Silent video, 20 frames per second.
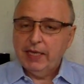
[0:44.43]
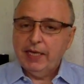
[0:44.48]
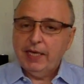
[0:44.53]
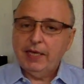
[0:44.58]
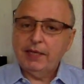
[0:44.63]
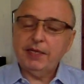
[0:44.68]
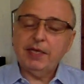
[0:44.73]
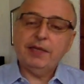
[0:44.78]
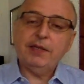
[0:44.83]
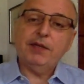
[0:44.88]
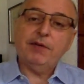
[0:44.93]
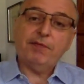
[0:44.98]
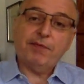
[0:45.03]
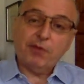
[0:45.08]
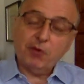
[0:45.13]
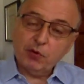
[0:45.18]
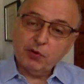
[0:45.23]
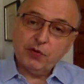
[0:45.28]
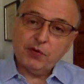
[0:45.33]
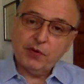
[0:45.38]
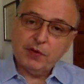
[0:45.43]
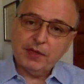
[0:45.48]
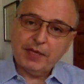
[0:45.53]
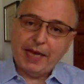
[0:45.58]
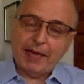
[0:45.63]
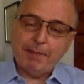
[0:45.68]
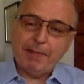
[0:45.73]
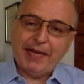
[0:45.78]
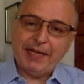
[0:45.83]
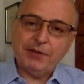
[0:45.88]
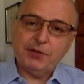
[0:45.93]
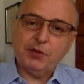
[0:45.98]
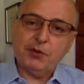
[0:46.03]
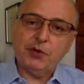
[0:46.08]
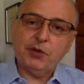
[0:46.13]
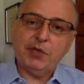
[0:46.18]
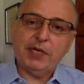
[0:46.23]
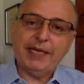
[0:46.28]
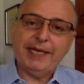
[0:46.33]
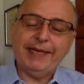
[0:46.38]
And then the fourth
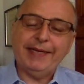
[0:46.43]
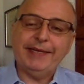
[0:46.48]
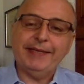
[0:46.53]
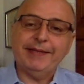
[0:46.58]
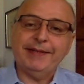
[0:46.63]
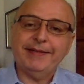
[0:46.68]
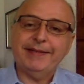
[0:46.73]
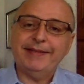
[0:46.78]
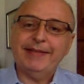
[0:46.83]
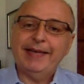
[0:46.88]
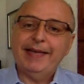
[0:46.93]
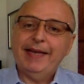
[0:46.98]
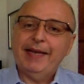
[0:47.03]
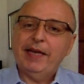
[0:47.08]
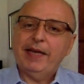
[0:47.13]
dimension is